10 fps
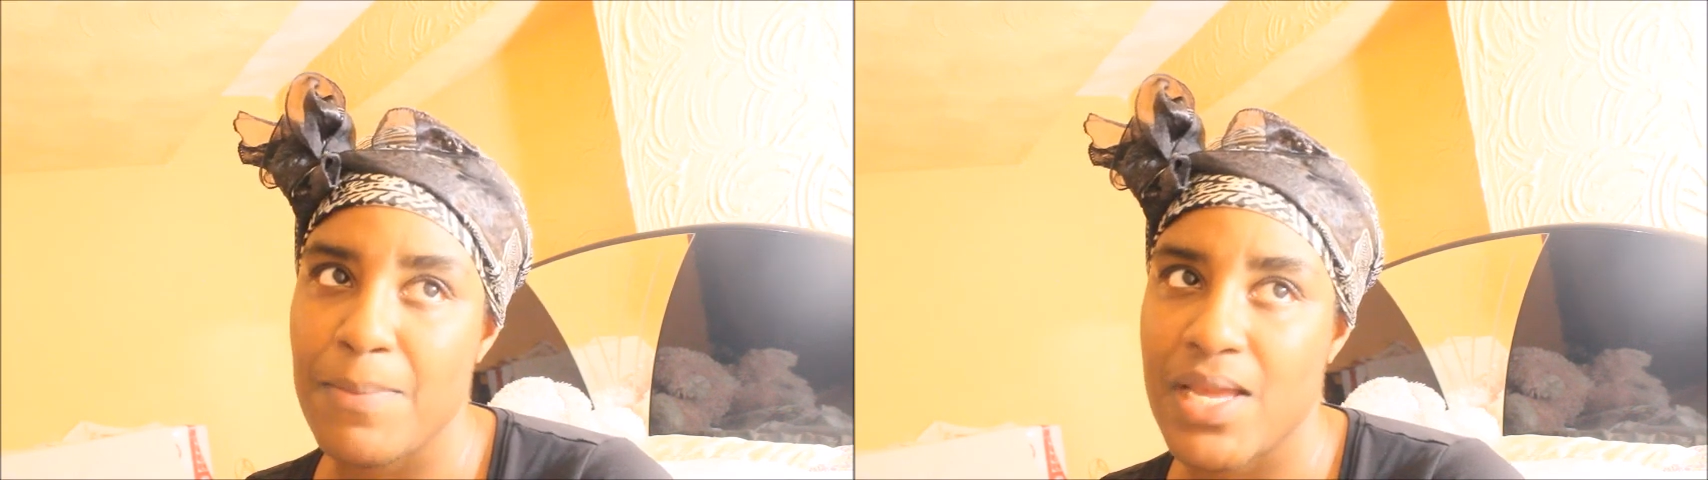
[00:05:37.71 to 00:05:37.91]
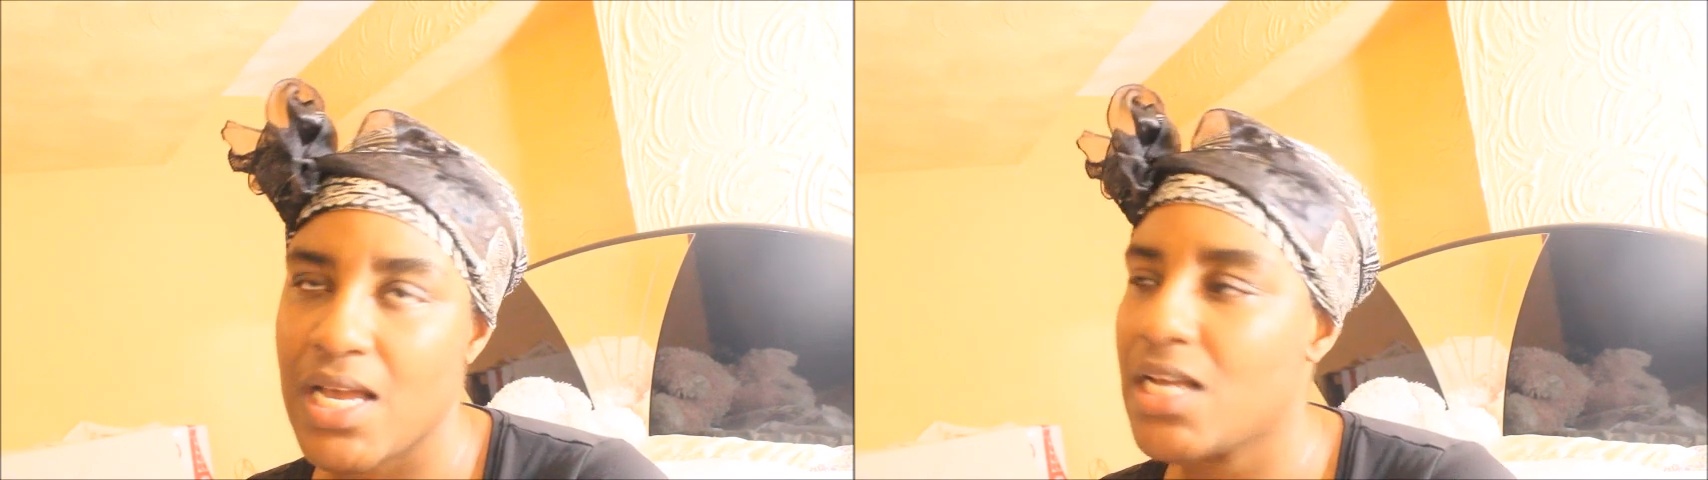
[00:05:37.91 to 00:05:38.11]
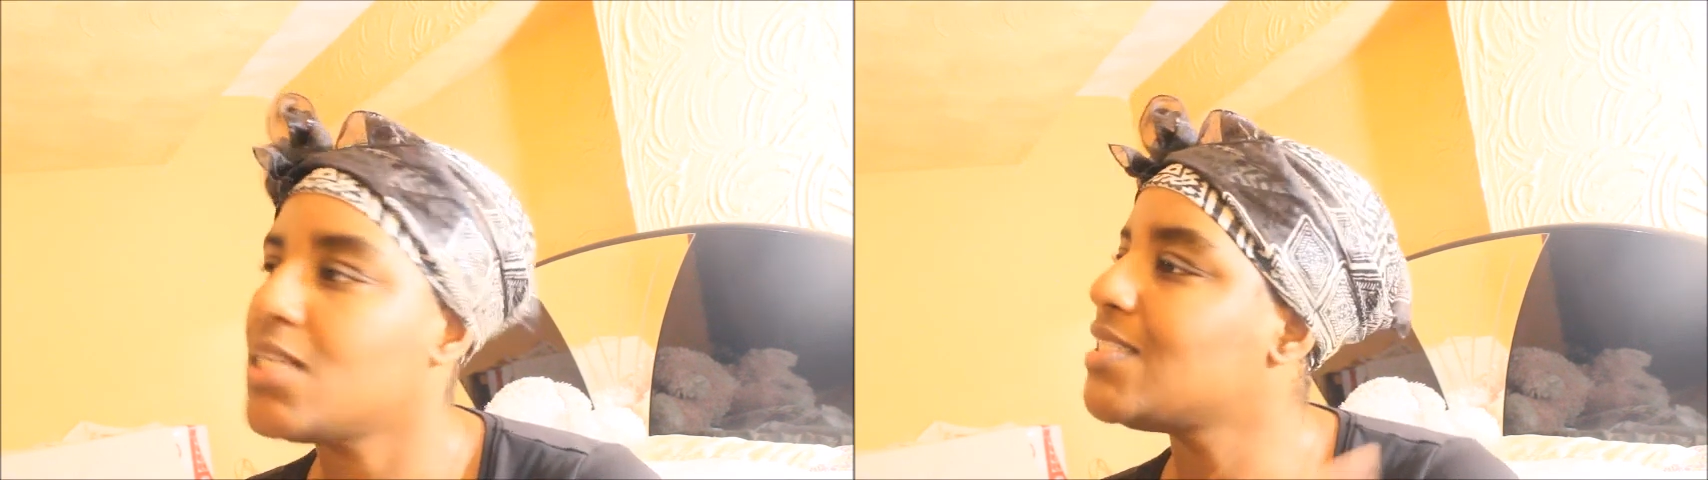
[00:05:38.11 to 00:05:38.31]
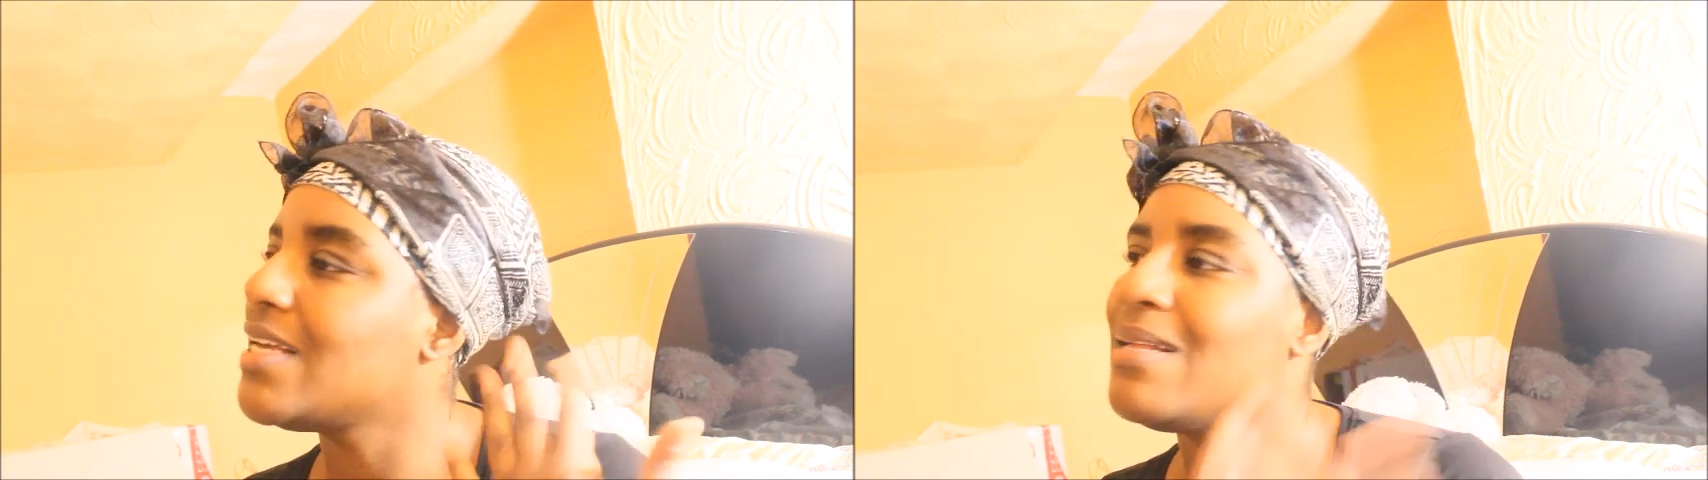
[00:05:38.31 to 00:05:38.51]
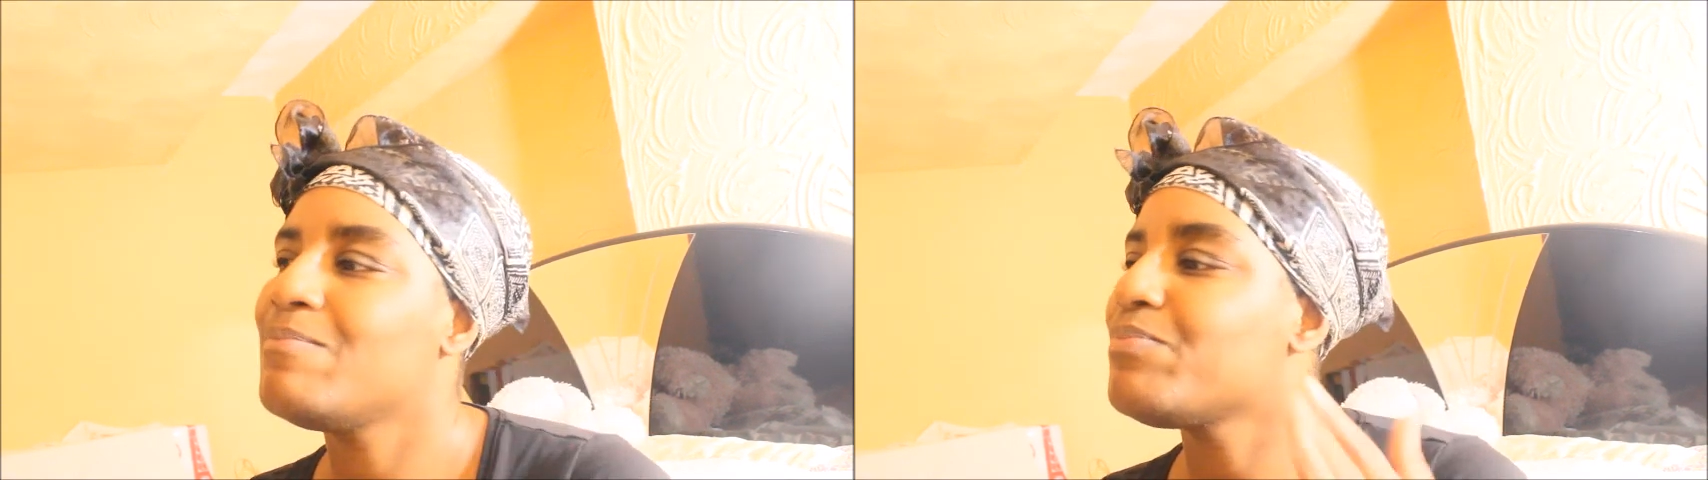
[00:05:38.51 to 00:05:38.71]
because
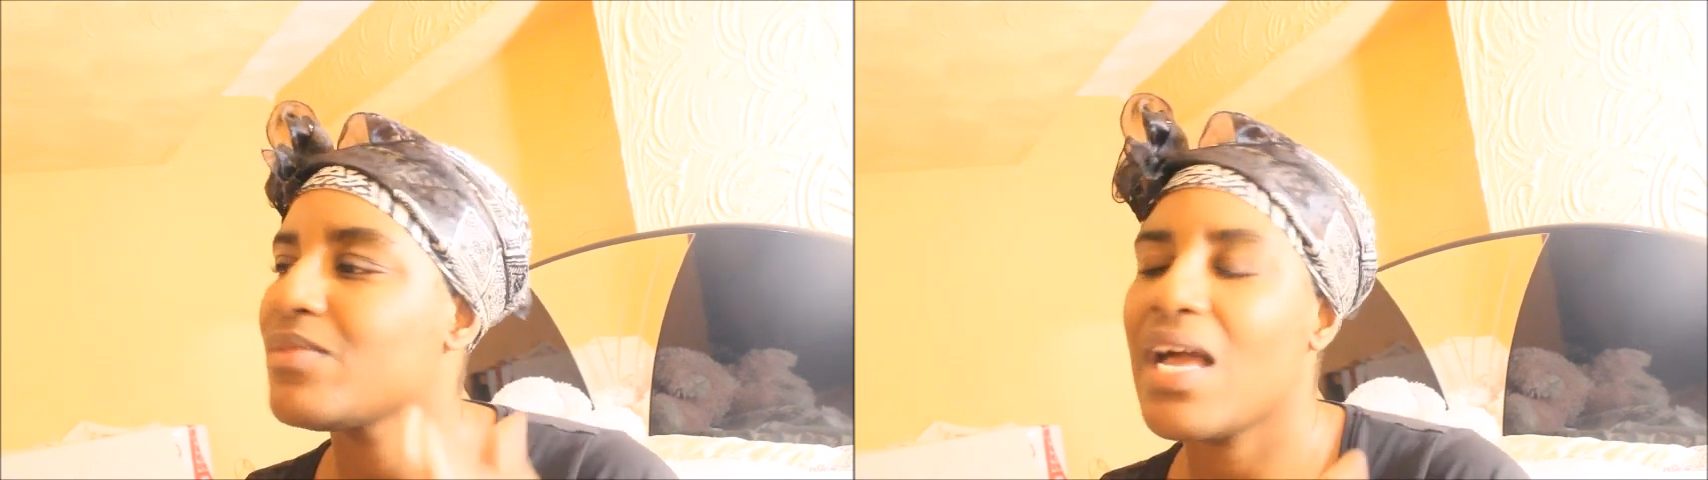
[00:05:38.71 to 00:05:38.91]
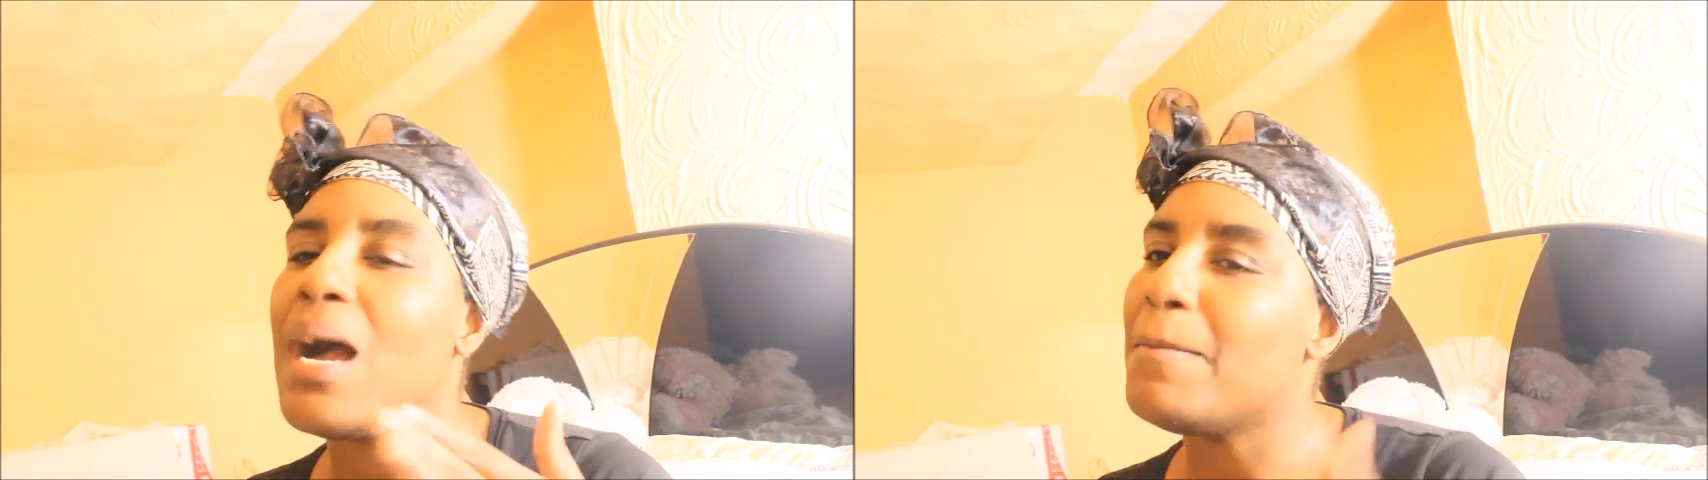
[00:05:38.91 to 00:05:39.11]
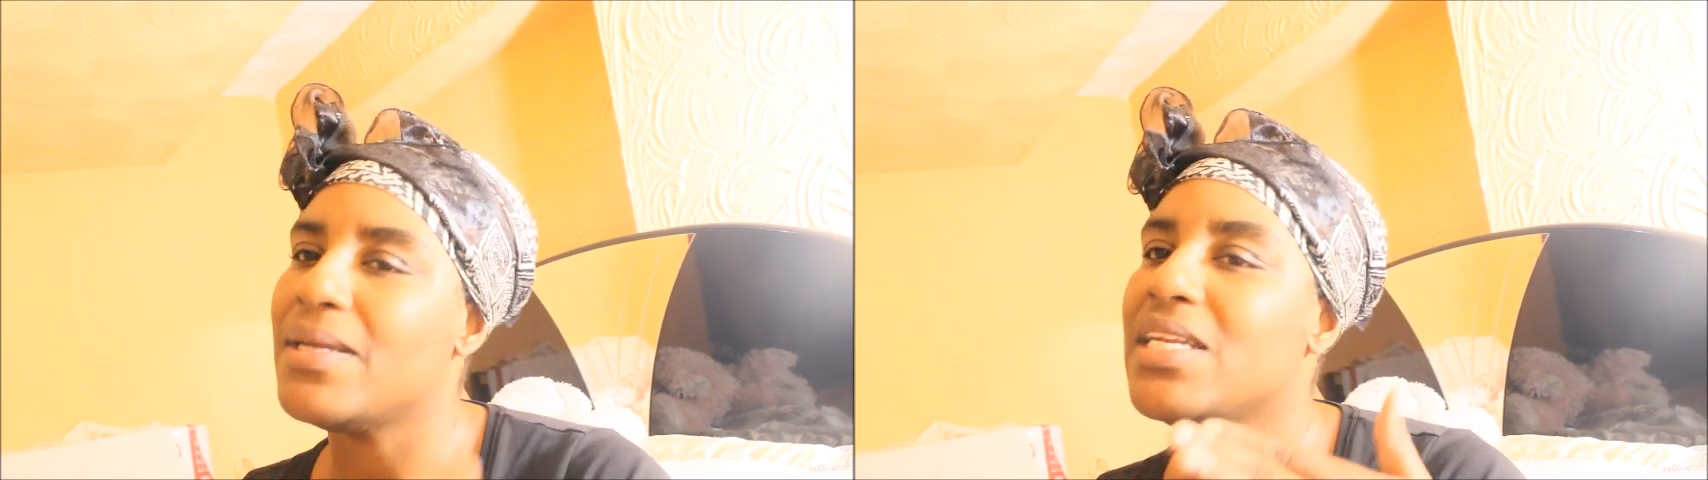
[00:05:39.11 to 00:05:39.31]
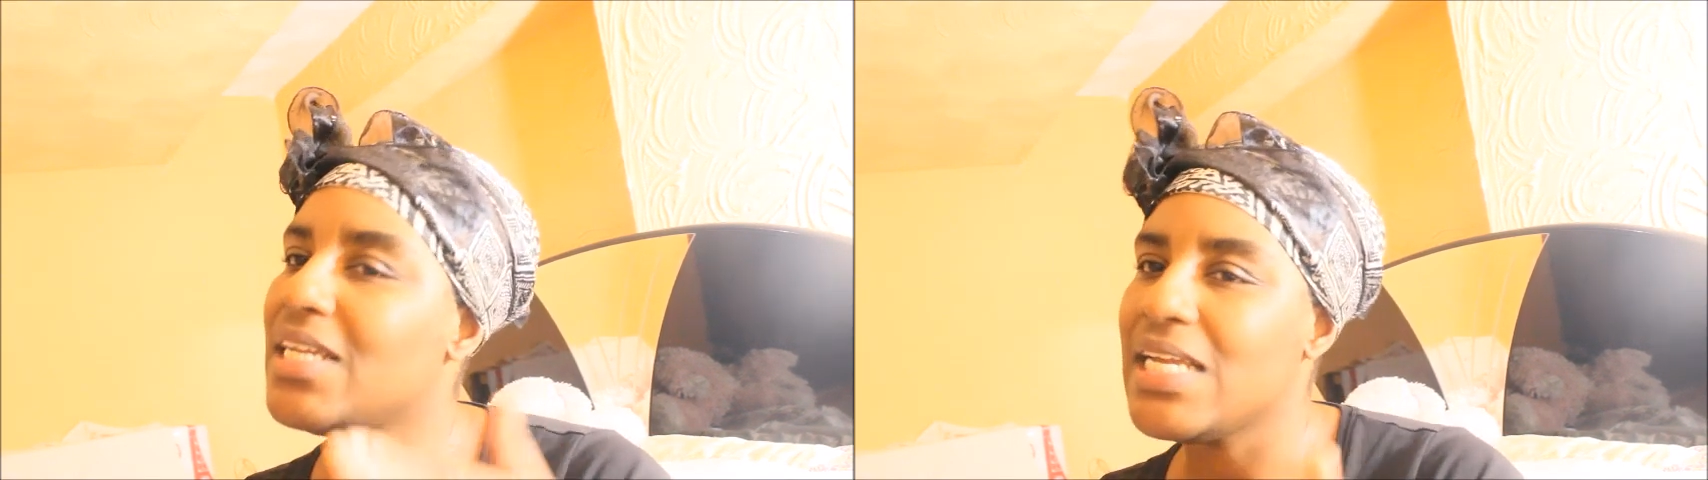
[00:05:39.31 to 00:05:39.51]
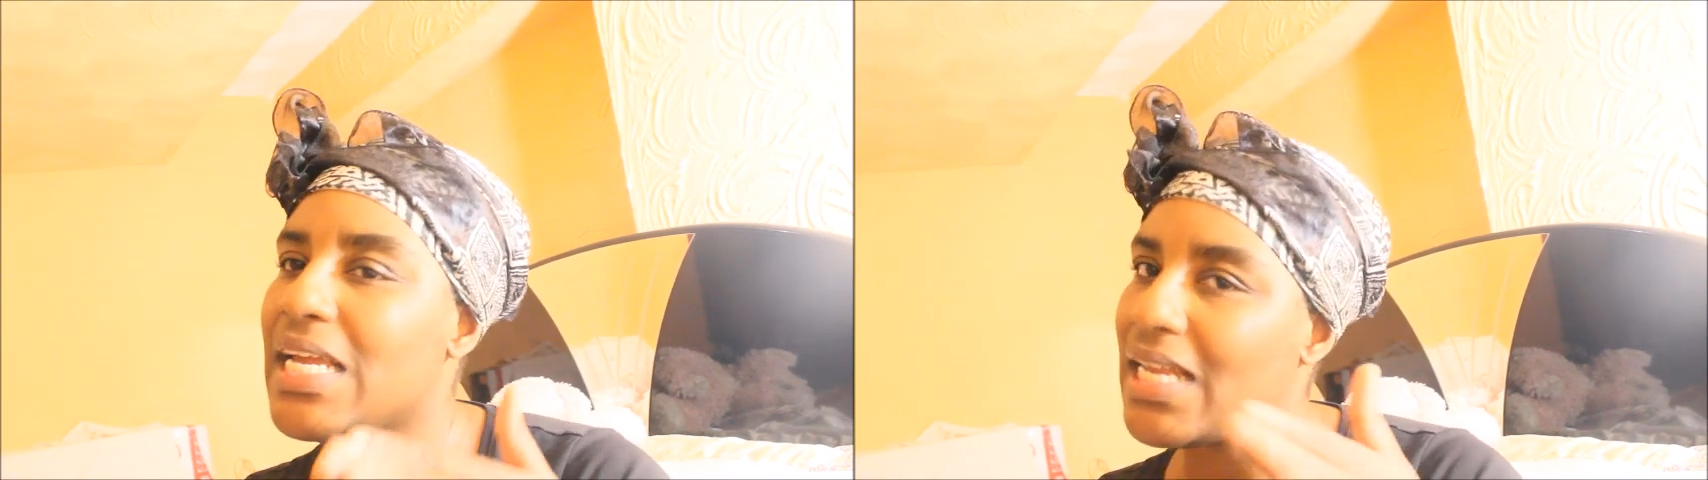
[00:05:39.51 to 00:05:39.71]
I've been
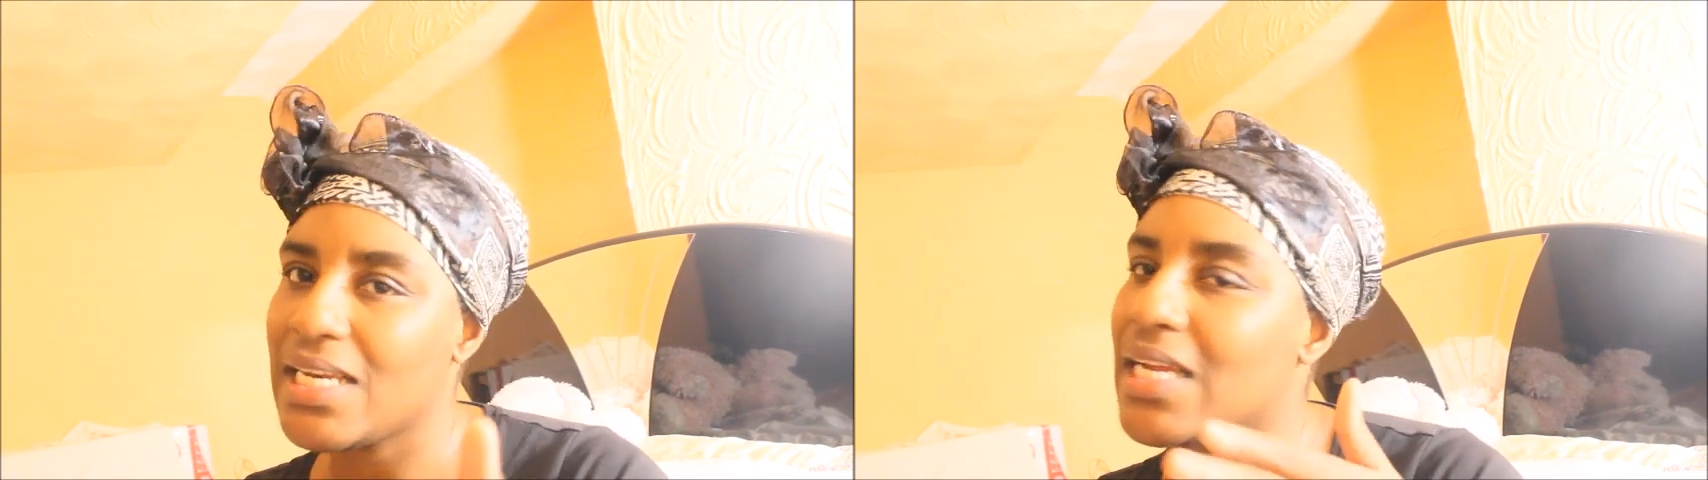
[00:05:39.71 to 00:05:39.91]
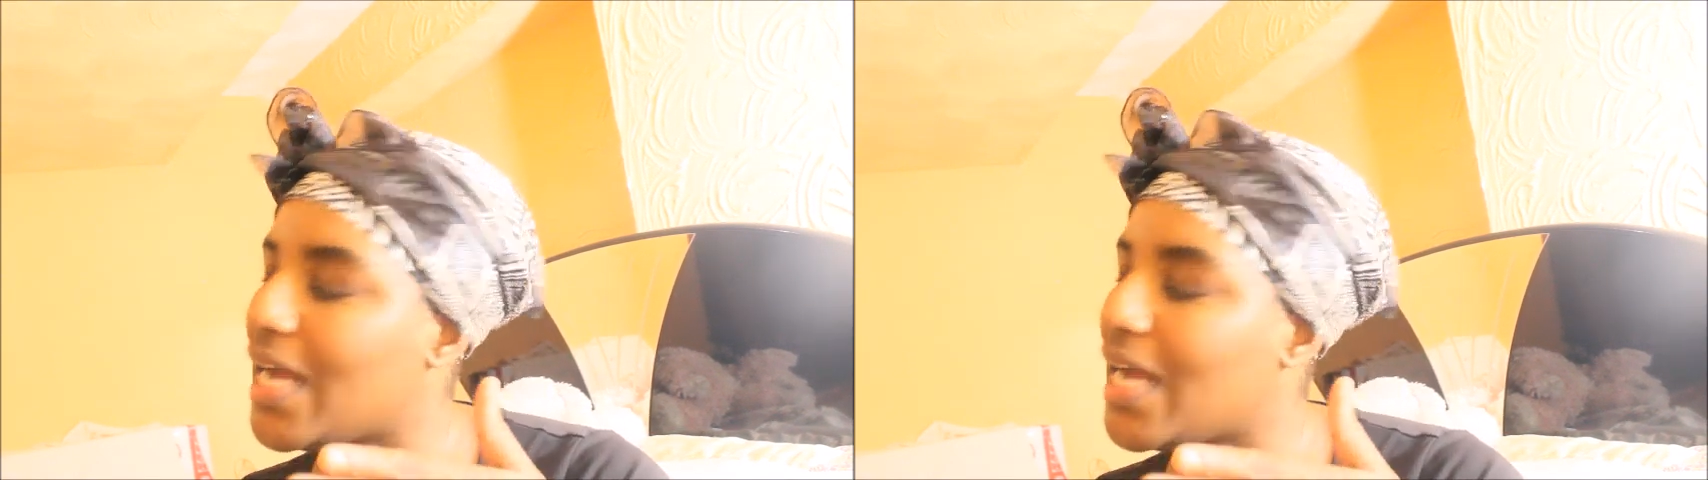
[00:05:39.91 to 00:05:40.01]
eating.